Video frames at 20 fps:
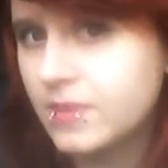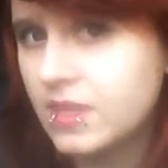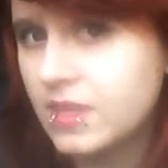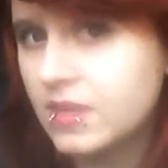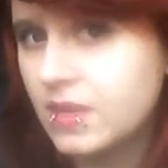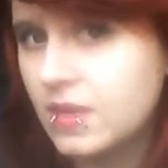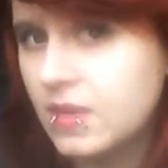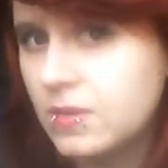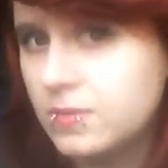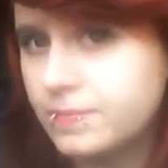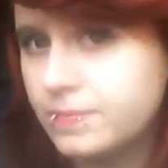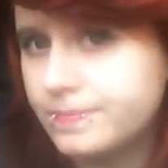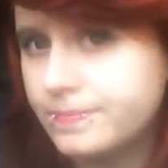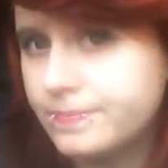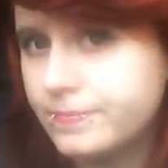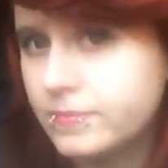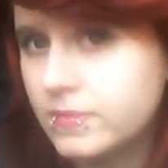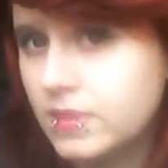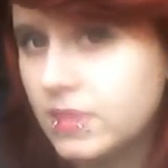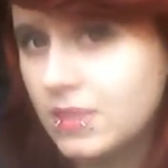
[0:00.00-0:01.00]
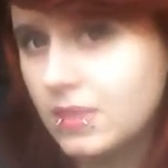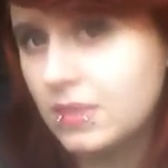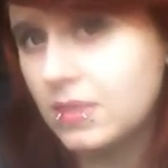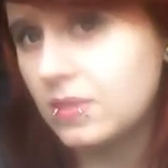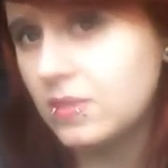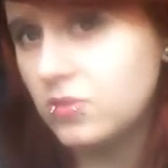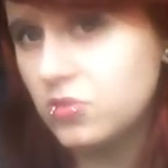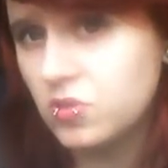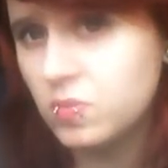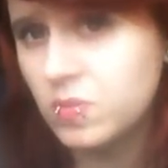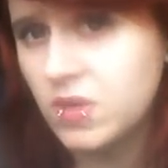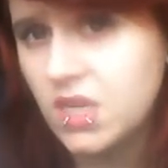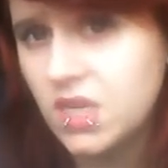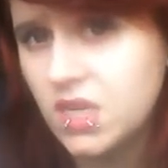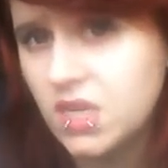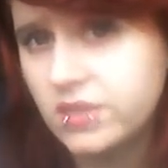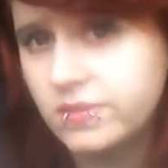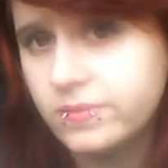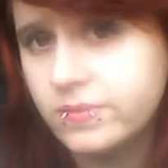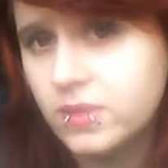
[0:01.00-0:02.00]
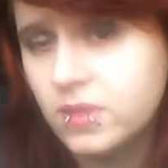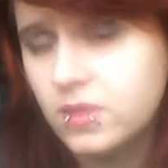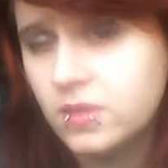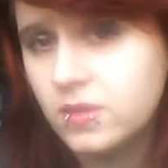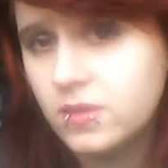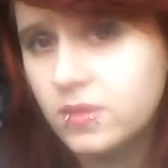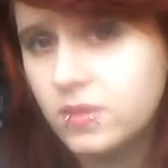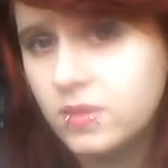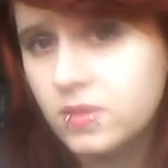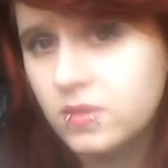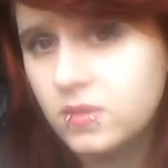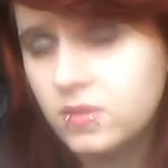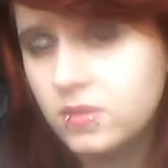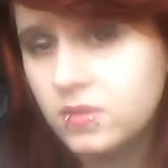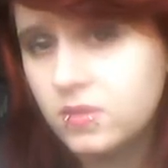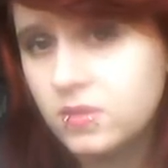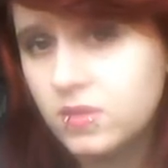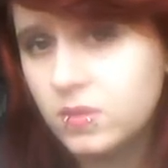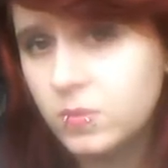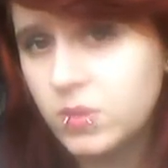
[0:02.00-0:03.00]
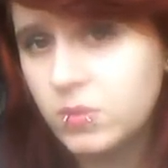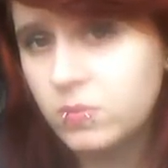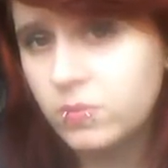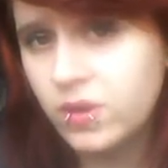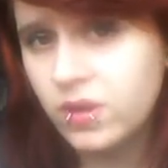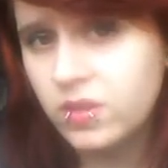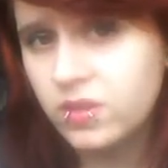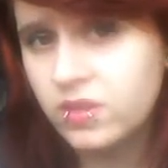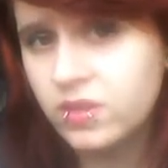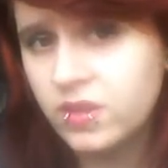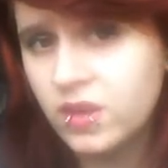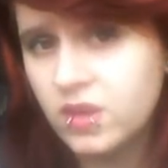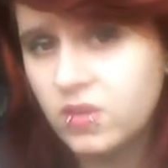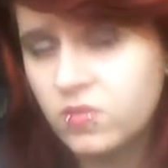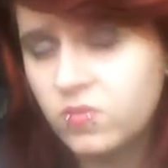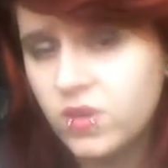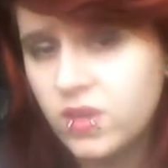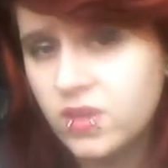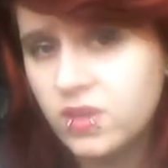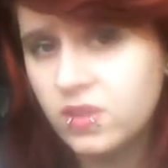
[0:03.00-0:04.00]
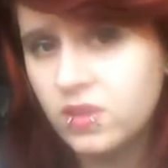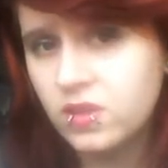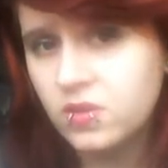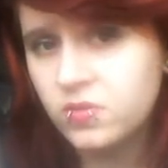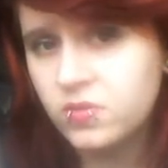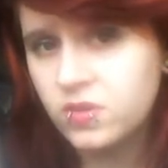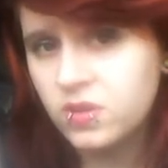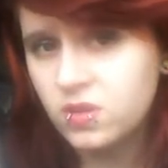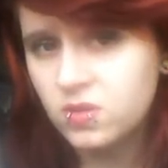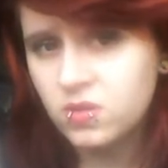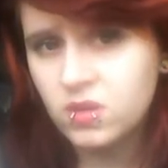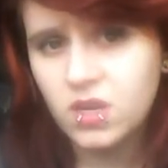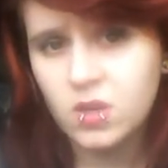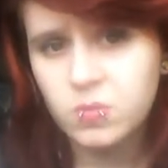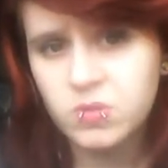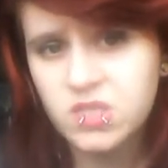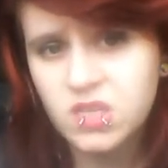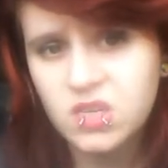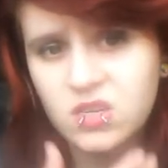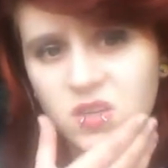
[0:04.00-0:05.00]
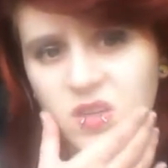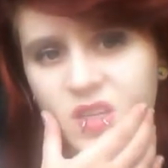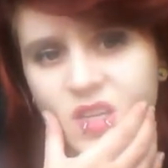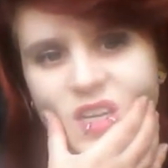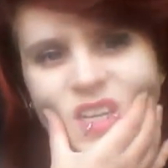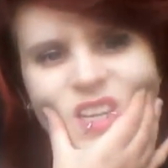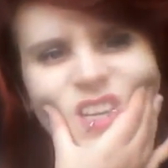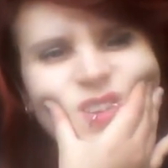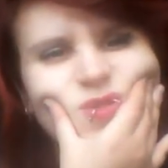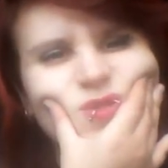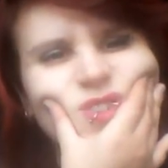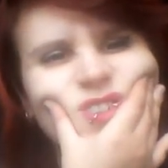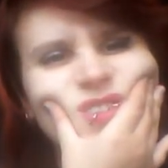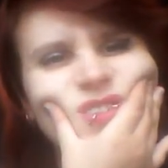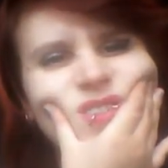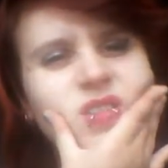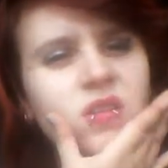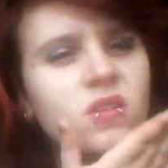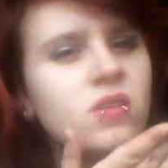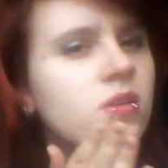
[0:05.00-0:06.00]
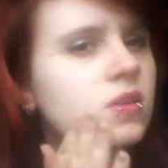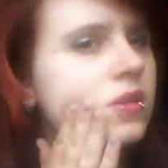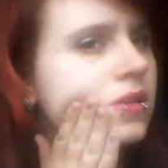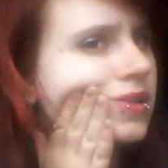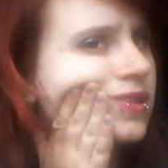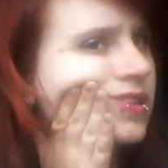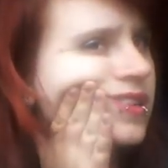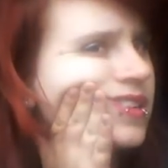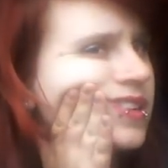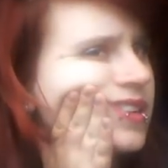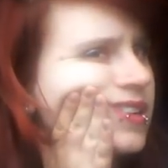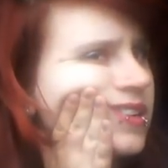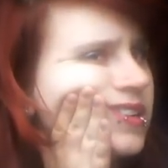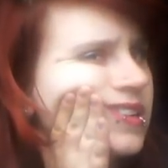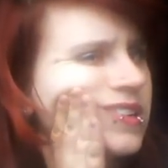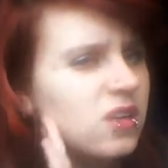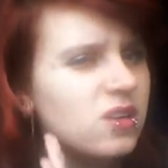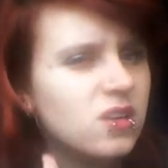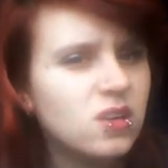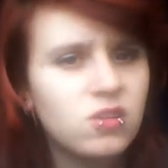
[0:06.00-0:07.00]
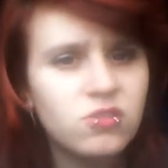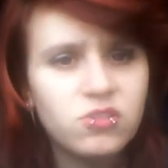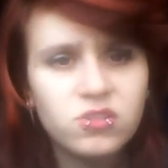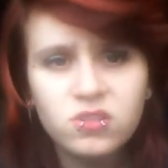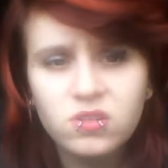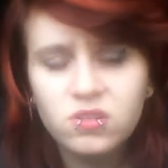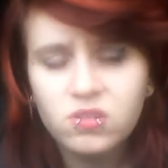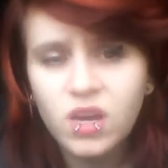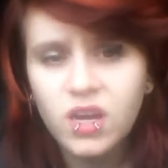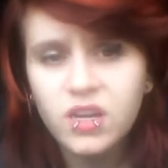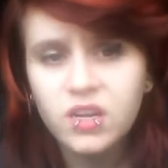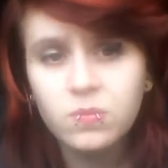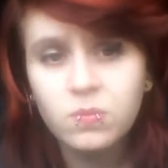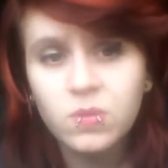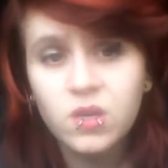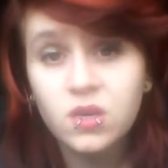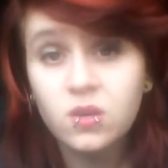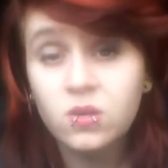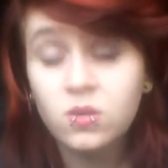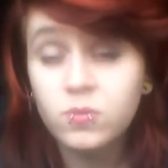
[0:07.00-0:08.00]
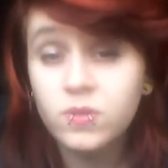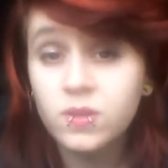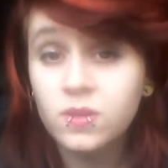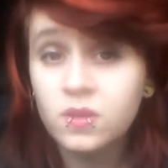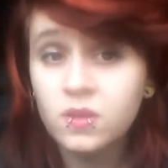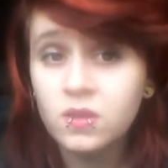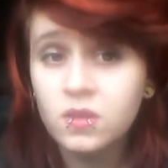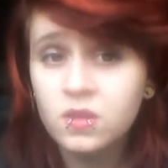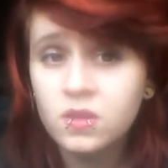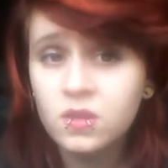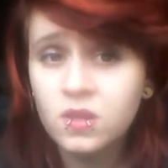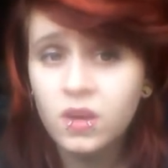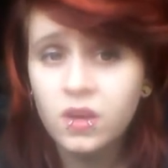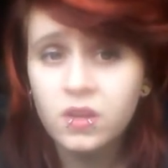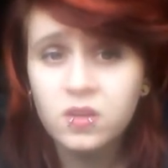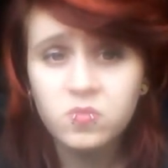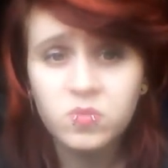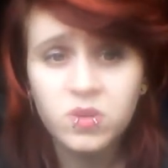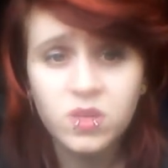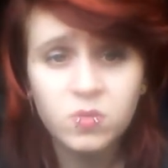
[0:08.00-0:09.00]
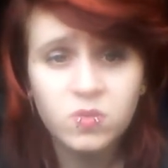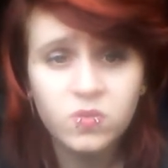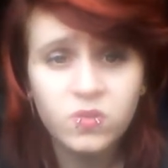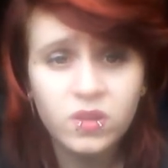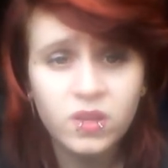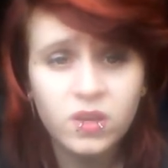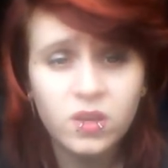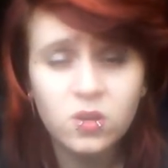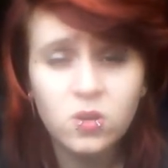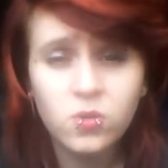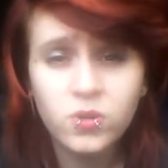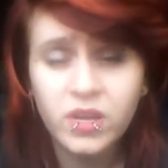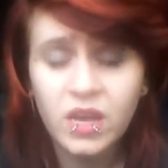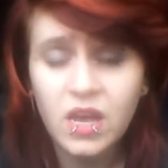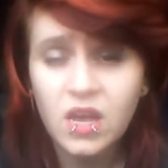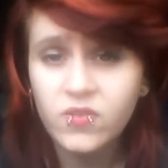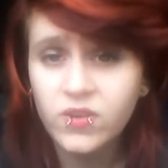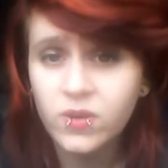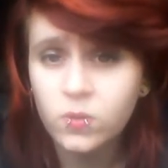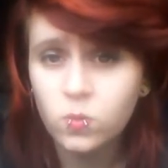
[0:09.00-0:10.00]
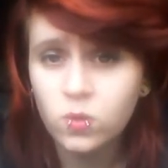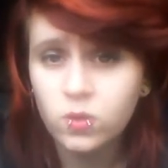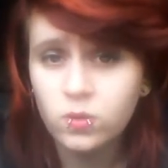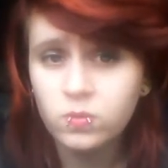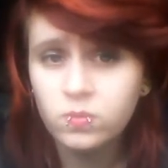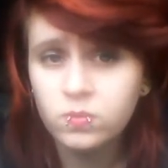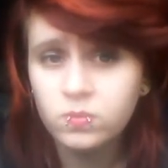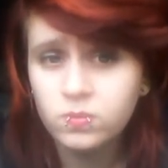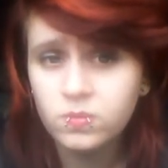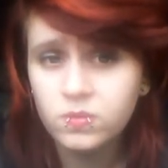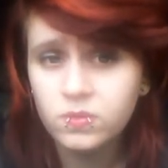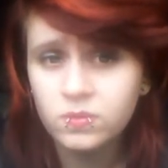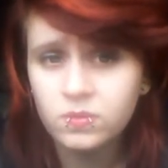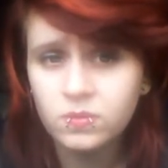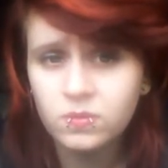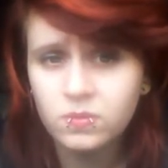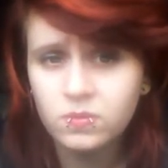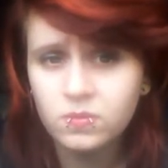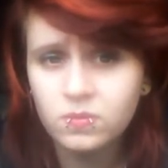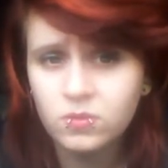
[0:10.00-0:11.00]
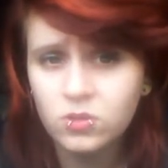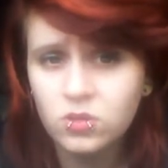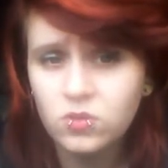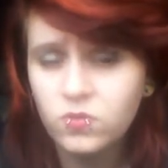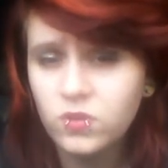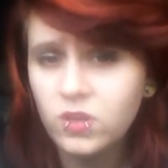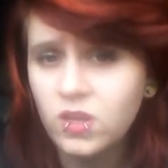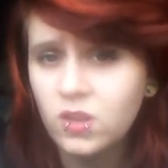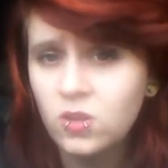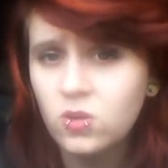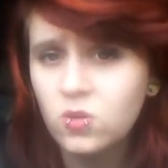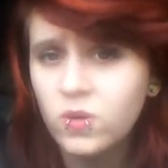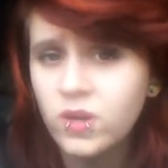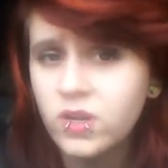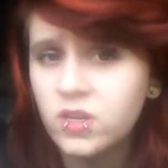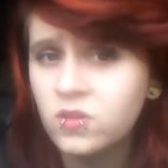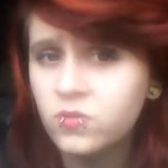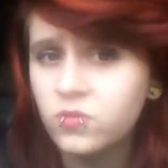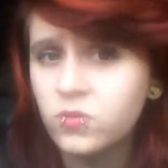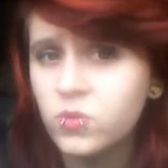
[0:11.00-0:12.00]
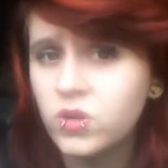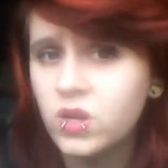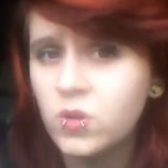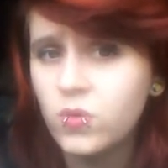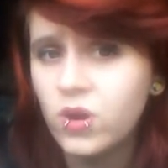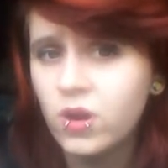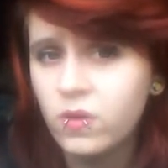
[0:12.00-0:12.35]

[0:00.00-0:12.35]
So, this is not just me. I mean, Barnes is getting a facelift. I don't think I particularly need one. Although, adding makeup to this kind of makes me feel like I already have had one. I do feel I look quite different when I'm